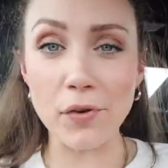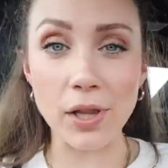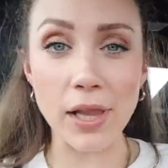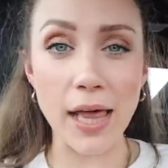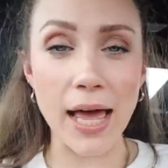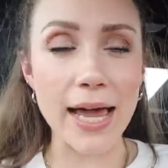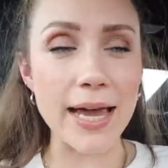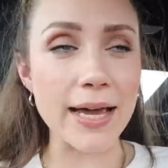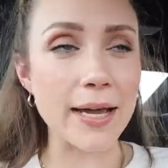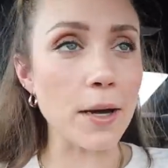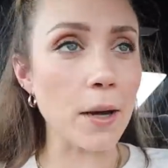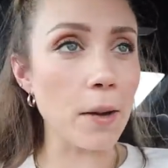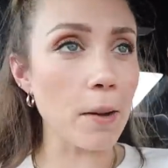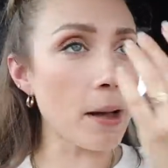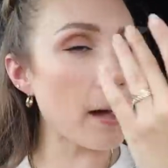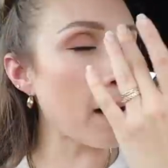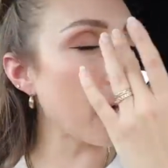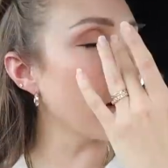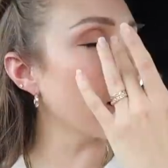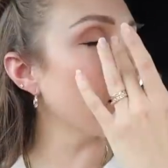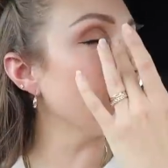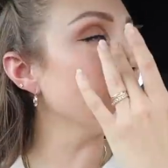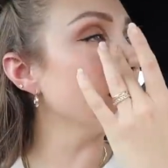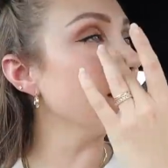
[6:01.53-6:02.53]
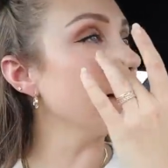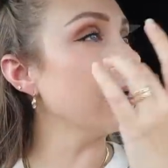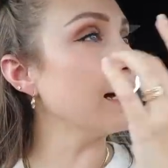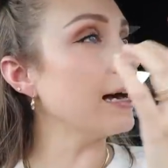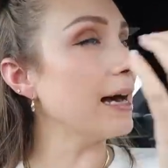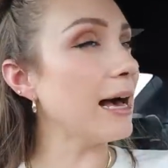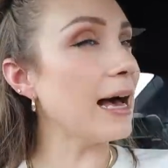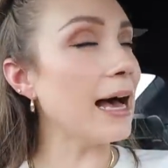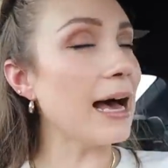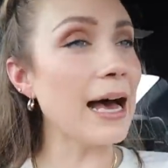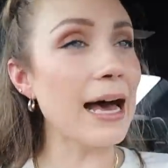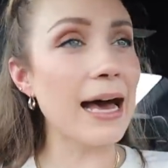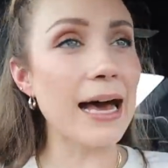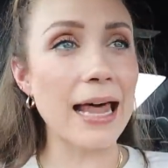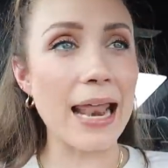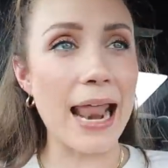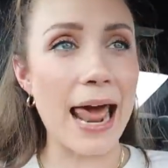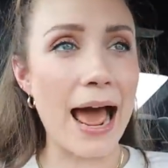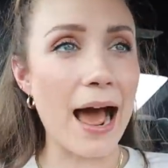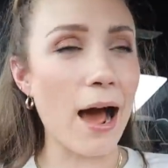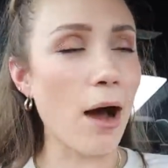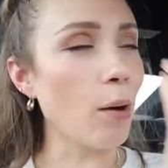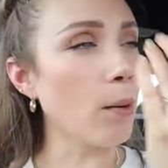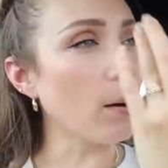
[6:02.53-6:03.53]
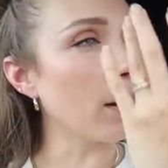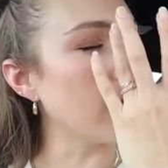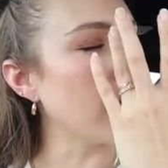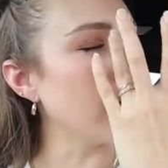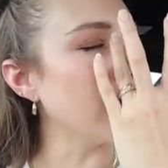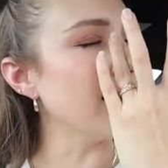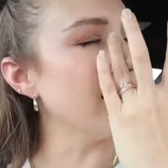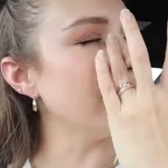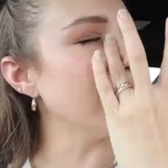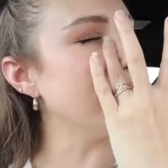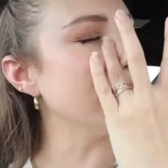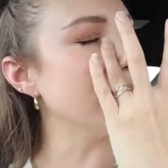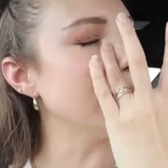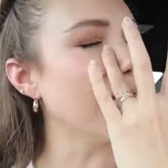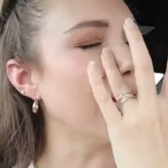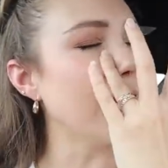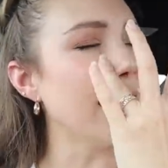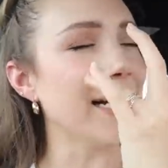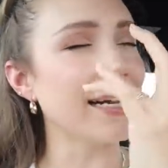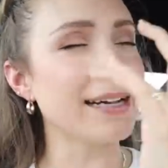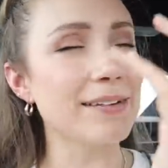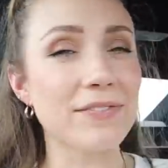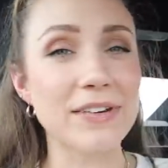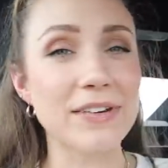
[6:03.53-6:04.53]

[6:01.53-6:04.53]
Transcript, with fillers: for like an hour and like